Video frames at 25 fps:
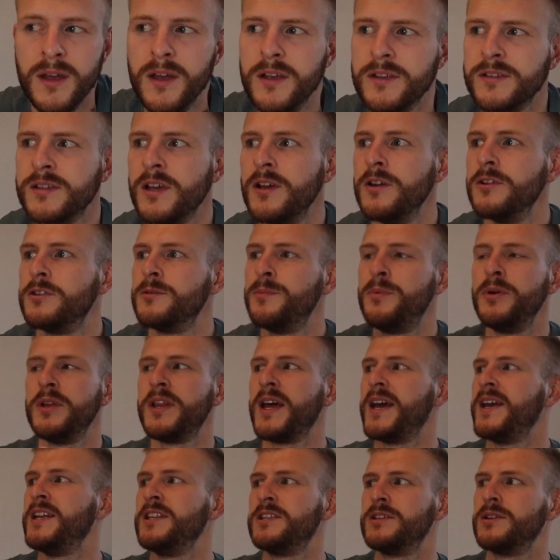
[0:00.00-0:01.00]
So to put
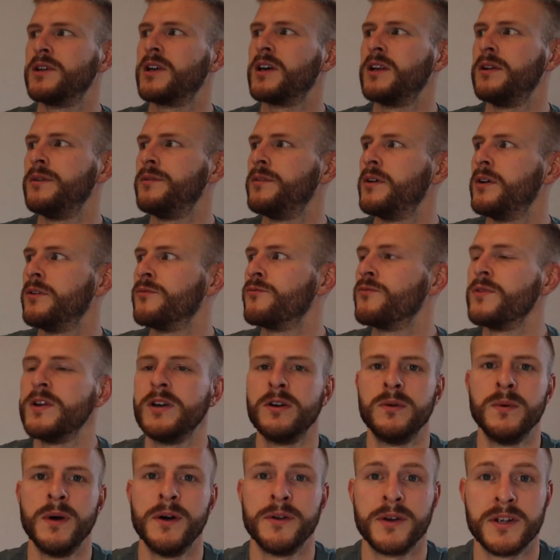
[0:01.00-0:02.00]
that into kind of a
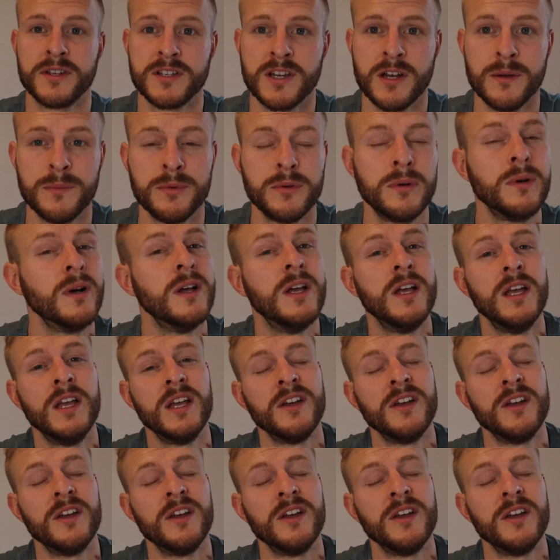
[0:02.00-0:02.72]
real world example,